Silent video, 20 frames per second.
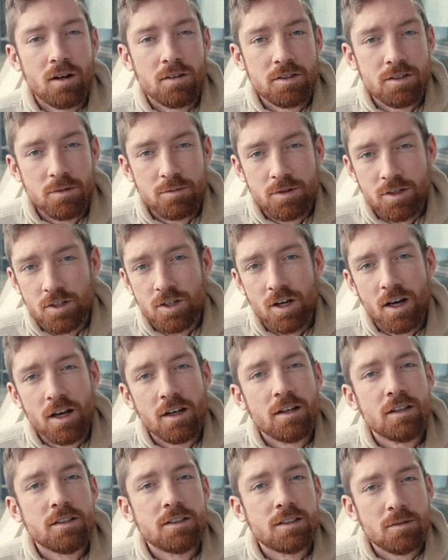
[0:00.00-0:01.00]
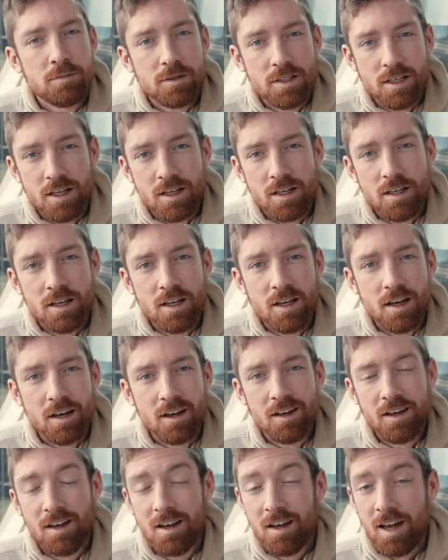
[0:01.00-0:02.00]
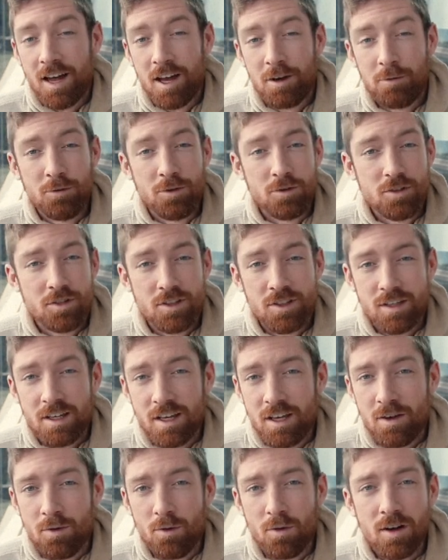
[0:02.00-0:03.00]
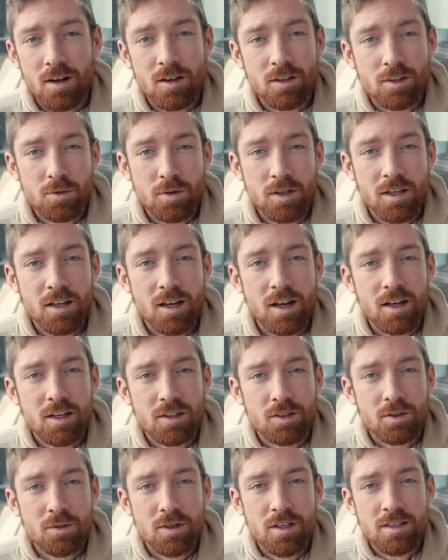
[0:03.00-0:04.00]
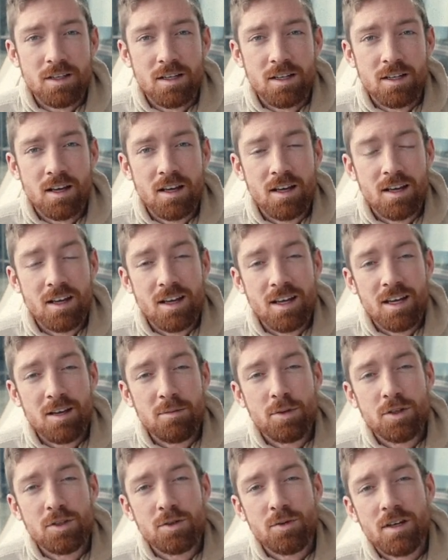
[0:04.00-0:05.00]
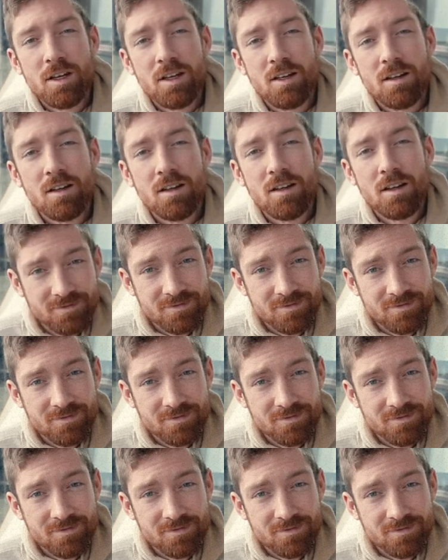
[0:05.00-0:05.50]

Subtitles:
some to China, some to India, and we'll see where else we can kind of squeeze in between.